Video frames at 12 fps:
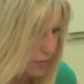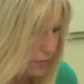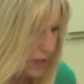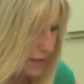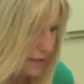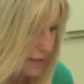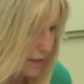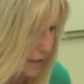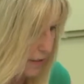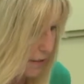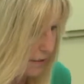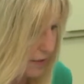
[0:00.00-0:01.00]

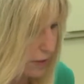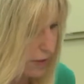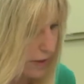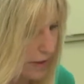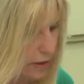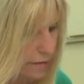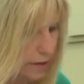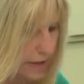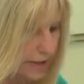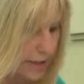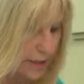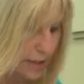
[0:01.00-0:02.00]
Practices of the Federal Center for
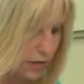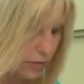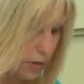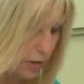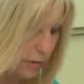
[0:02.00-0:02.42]
Disease Control and